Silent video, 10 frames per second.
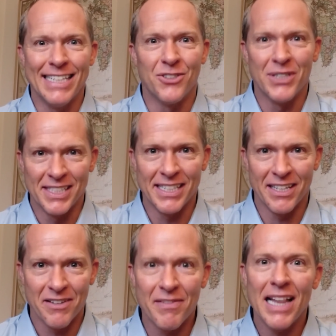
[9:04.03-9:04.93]
intrinsic
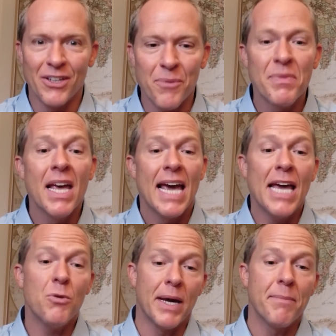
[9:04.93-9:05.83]
value.
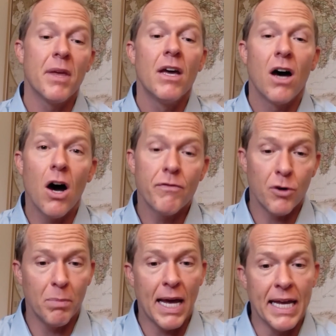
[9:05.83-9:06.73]
Anyway, after
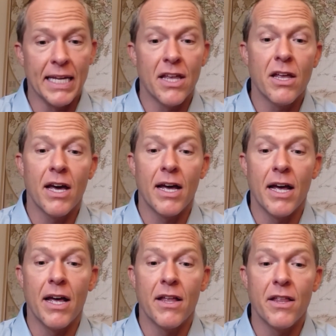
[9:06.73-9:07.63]
applying
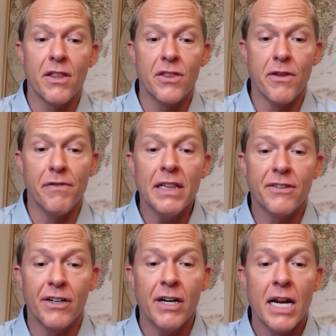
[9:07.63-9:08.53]
the
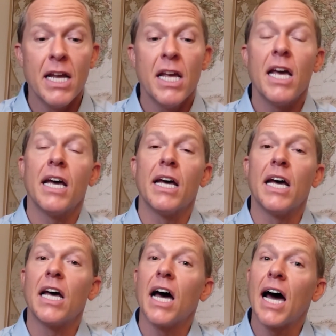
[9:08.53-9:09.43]
filter,
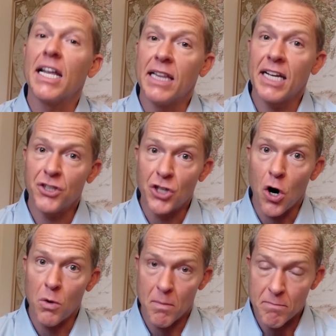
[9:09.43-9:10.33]
I'd like to
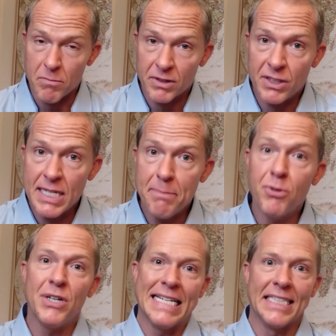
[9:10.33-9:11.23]
go
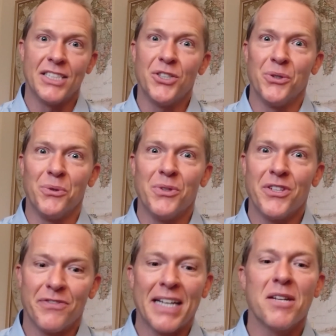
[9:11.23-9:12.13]
deeper into
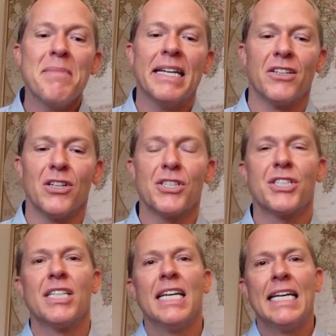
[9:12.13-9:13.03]
the
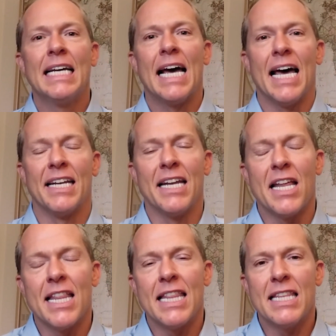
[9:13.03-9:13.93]
fundamentals, and
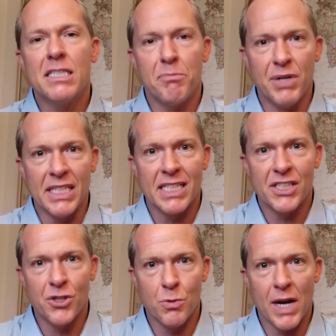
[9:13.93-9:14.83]
this brings us
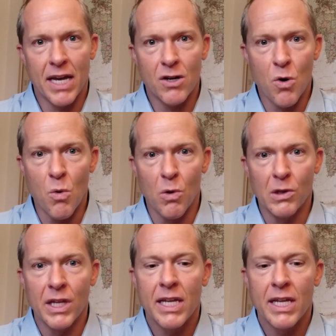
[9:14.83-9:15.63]
to what I call